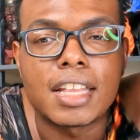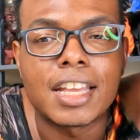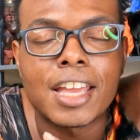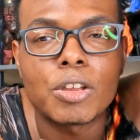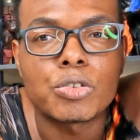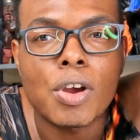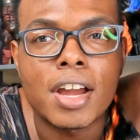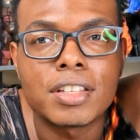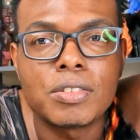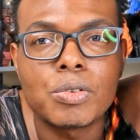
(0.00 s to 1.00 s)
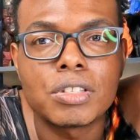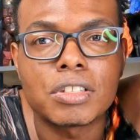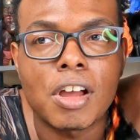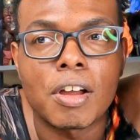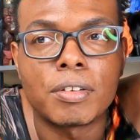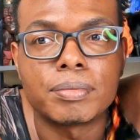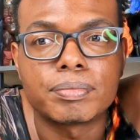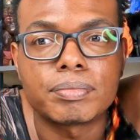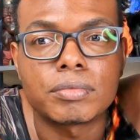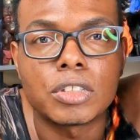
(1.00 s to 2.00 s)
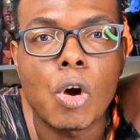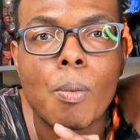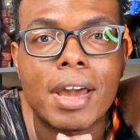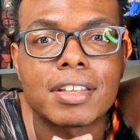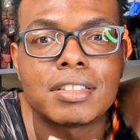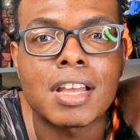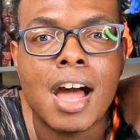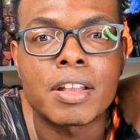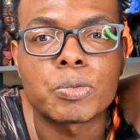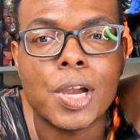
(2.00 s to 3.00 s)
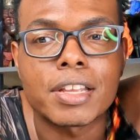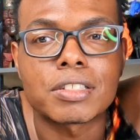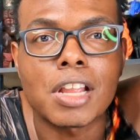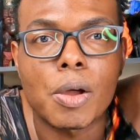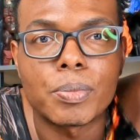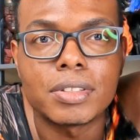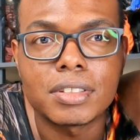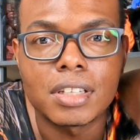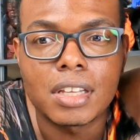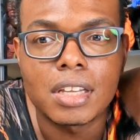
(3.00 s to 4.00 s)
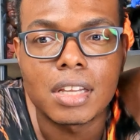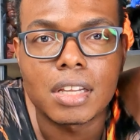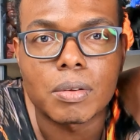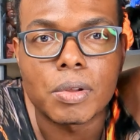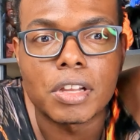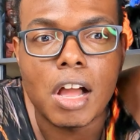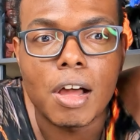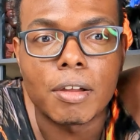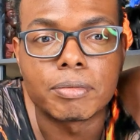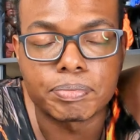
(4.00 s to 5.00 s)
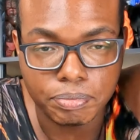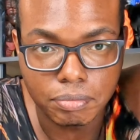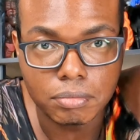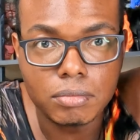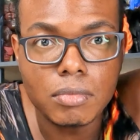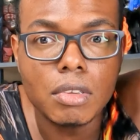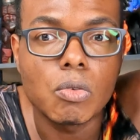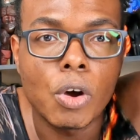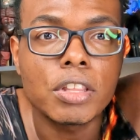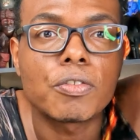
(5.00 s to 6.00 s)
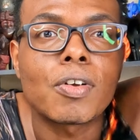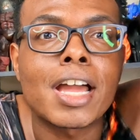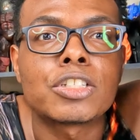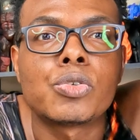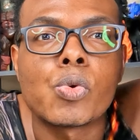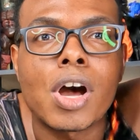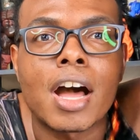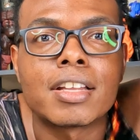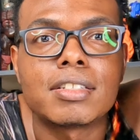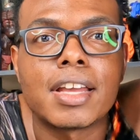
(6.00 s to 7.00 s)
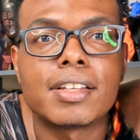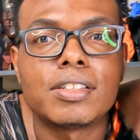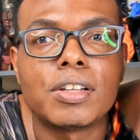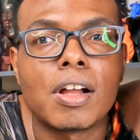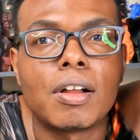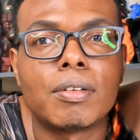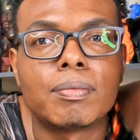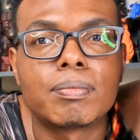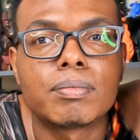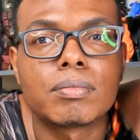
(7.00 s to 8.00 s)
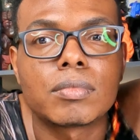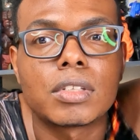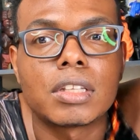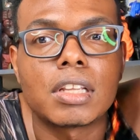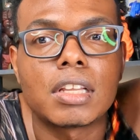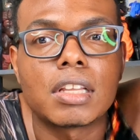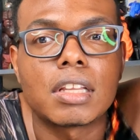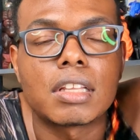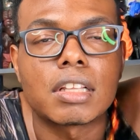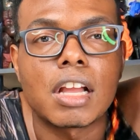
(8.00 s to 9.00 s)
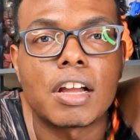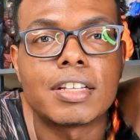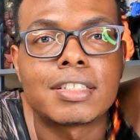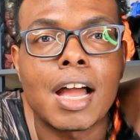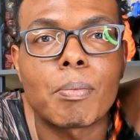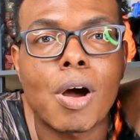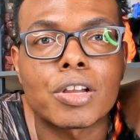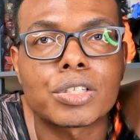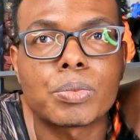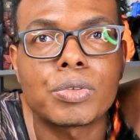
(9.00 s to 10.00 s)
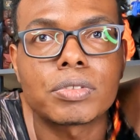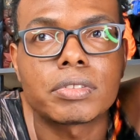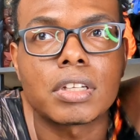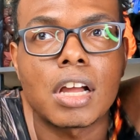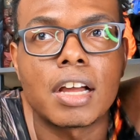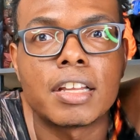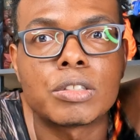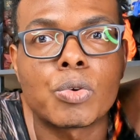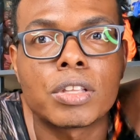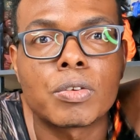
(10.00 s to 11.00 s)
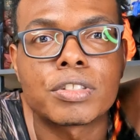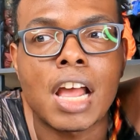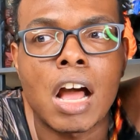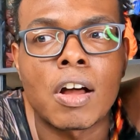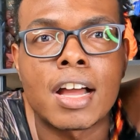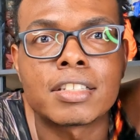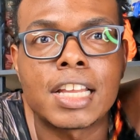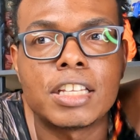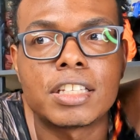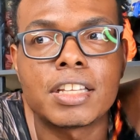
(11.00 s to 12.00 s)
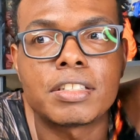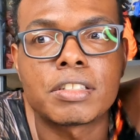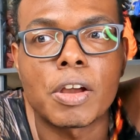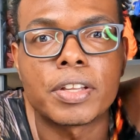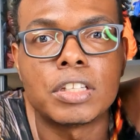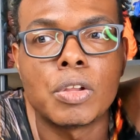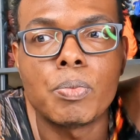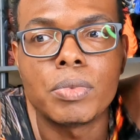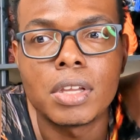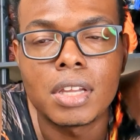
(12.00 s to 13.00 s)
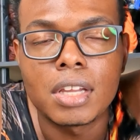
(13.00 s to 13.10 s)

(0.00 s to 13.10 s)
and they kept trying to do this. Um, go back in time and try to stop it, but um, one of the Flashes realized that um, uh, it's not possible. Uh, it's one of those timelines that gets stuck in the loop